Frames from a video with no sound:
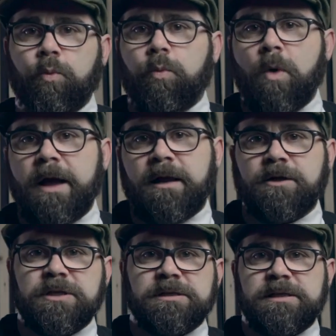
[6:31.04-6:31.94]
why
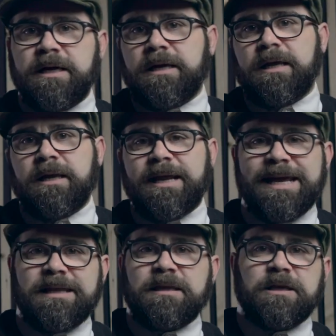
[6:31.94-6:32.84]
not just get an
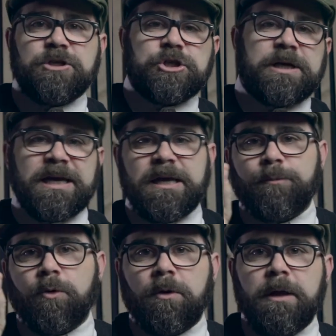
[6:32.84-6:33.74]
1/8"
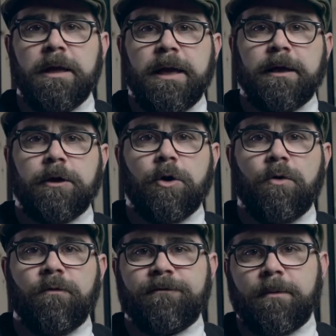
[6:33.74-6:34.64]
cable and
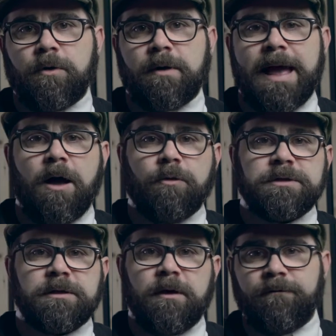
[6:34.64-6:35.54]
go from your
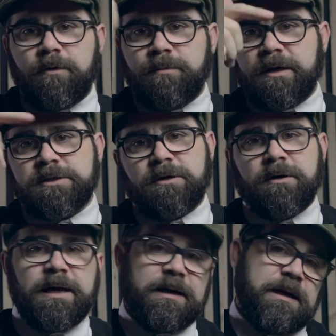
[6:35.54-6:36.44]
out of your
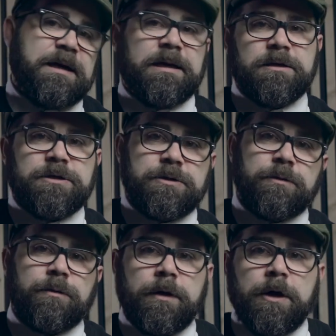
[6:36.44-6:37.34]
mixer and
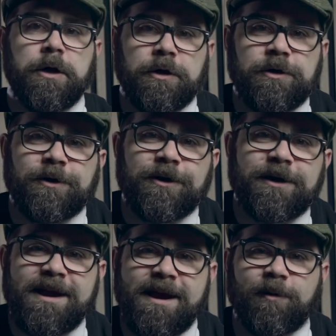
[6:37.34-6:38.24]
into your
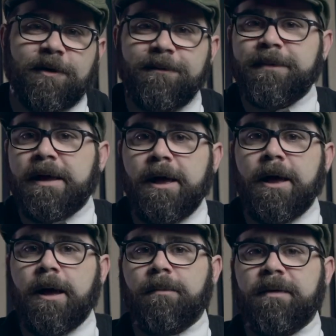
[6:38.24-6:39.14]
camera?
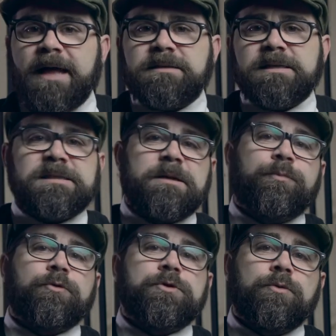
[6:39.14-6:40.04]
And that's a
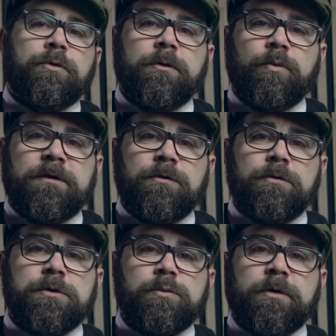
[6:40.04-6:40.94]
simple tool that we've
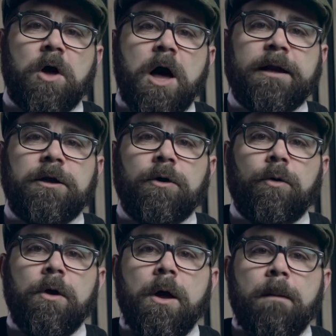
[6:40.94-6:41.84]
used with
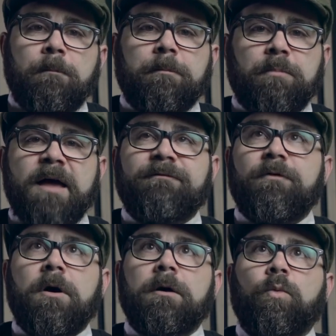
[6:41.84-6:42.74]
audio. But by
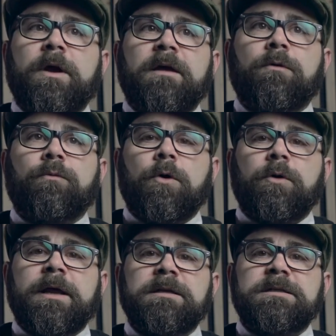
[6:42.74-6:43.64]
far and away, the
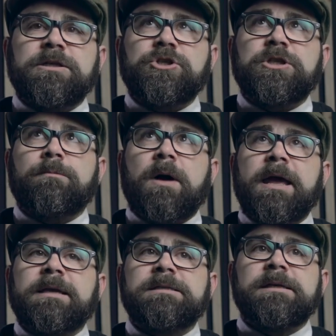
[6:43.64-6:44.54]
Rode NTG
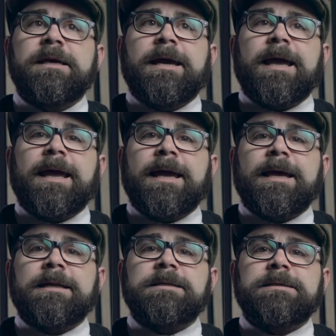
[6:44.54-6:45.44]
mics
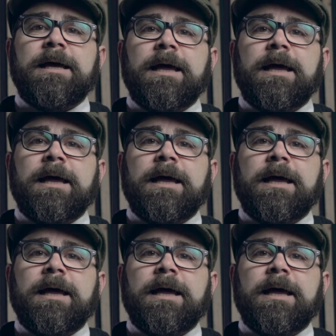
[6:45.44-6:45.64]
and